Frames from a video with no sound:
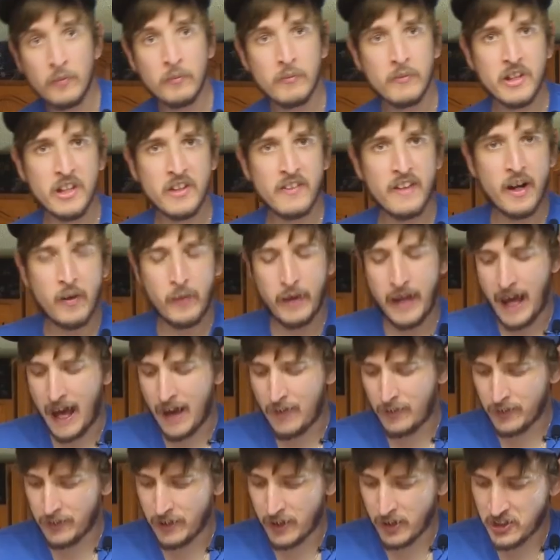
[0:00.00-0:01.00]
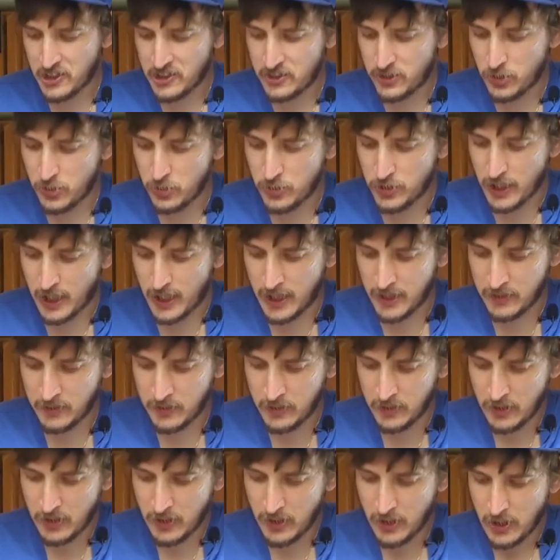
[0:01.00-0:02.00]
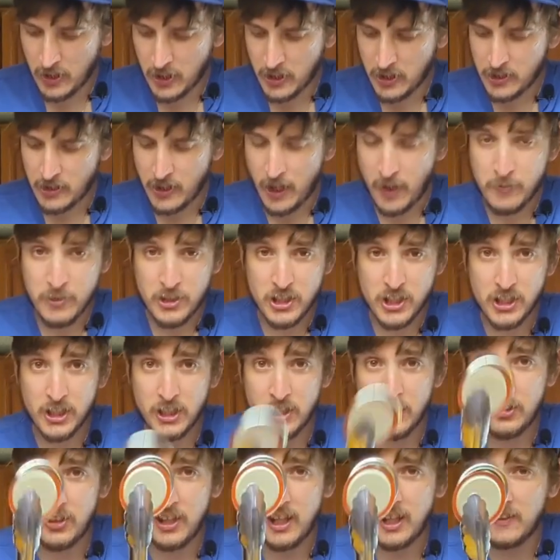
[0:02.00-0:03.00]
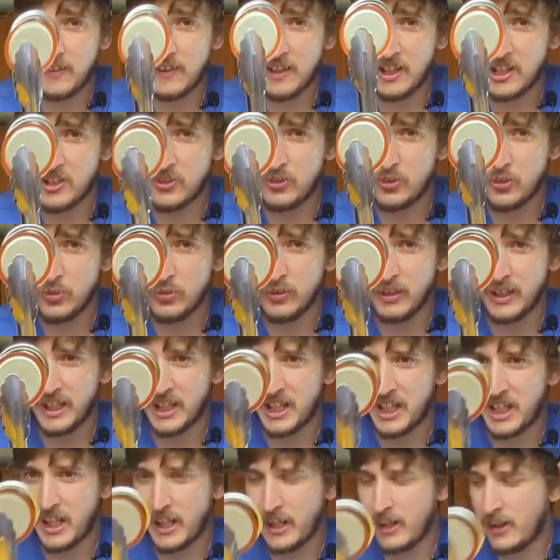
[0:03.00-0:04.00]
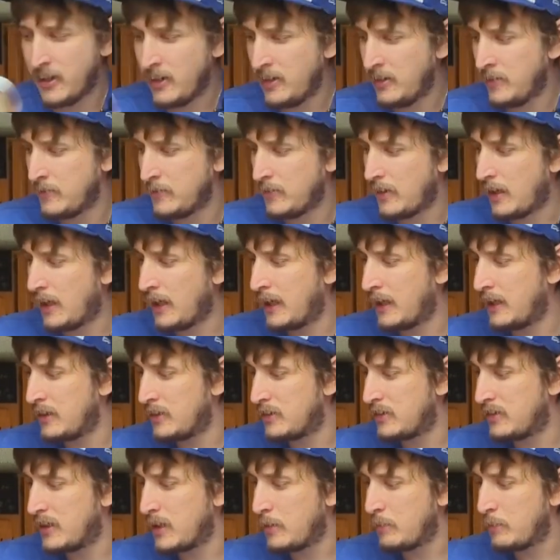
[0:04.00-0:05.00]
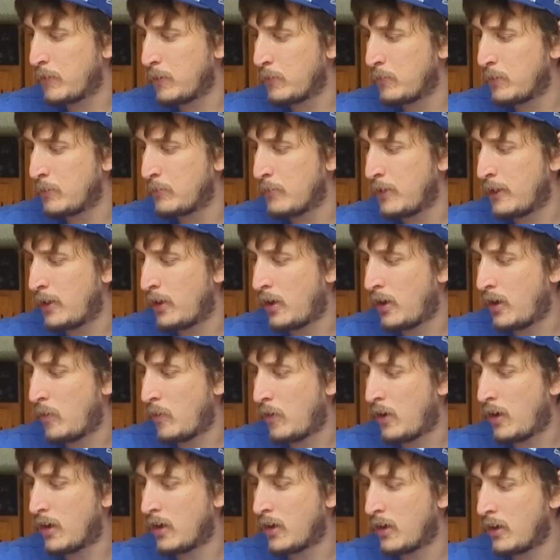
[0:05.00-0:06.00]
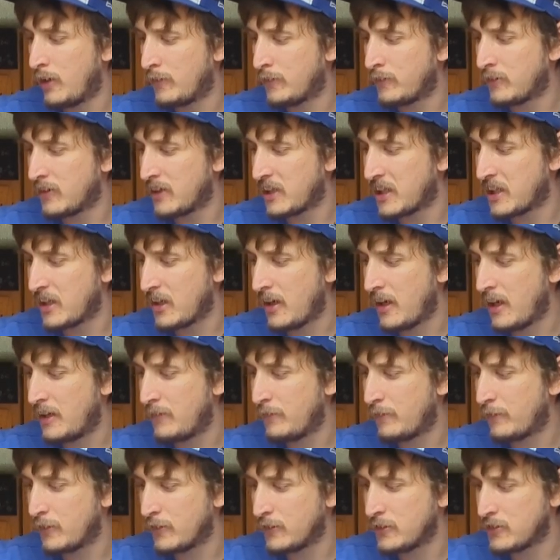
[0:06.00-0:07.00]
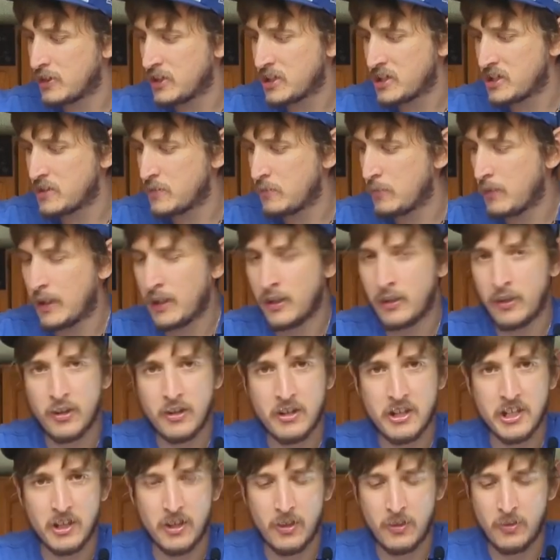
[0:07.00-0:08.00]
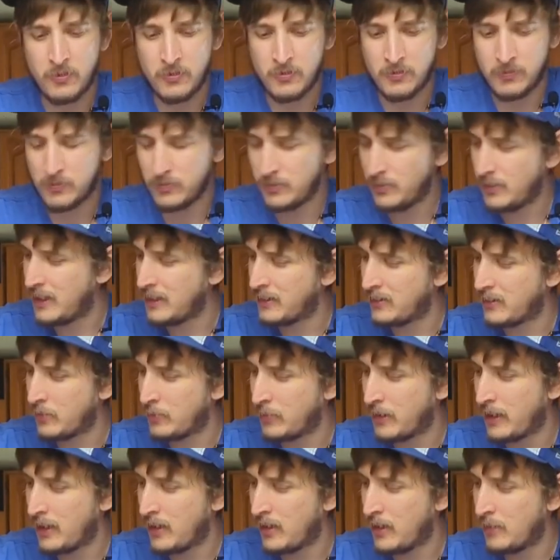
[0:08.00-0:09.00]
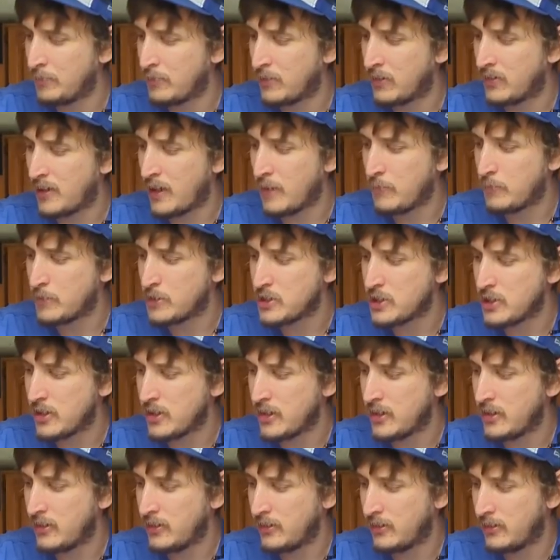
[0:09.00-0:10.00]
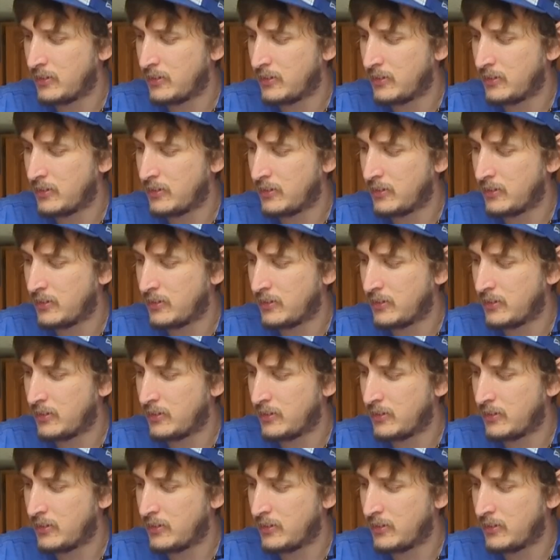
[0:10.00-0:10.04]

So there we have it. There's 2 done. So I'm just going to take these 2 lids here. I'm going to dip them in my hot water off to the side for just a minute or so. Let them get up to temperature.